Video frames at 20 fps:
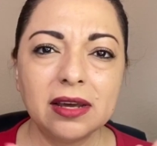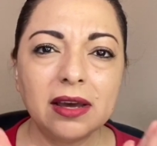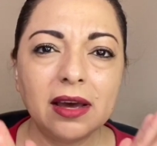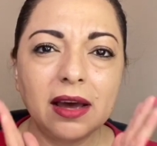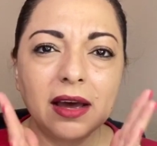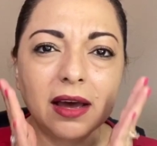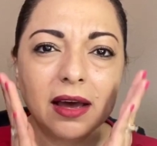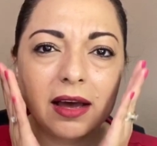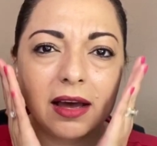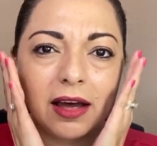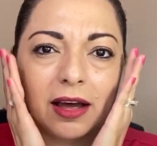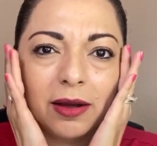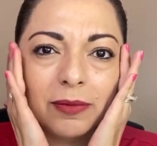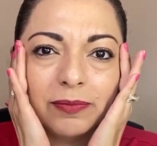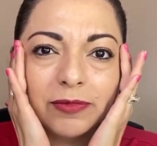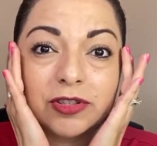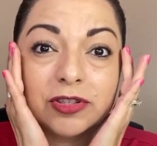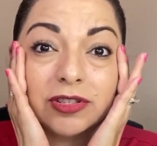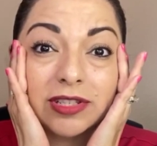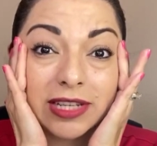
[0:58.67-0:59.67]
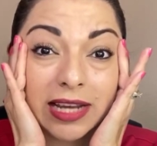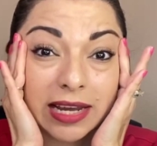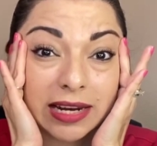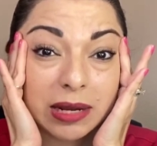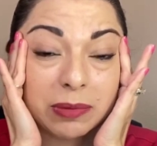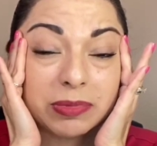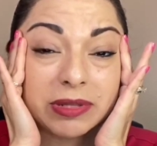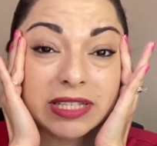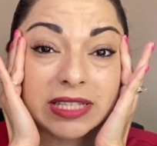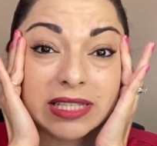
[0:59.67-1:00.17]
to tighten
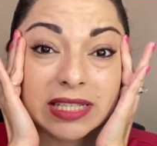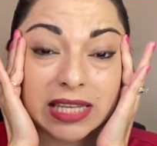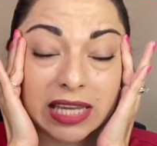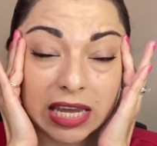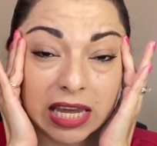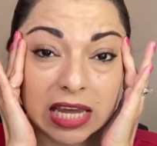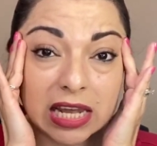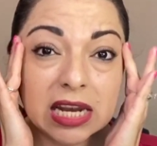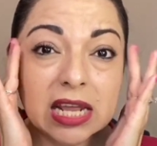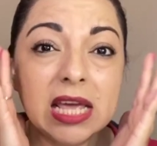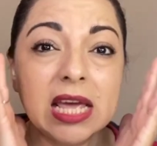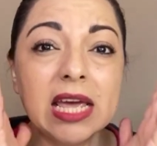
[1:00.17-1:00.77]
up the skin.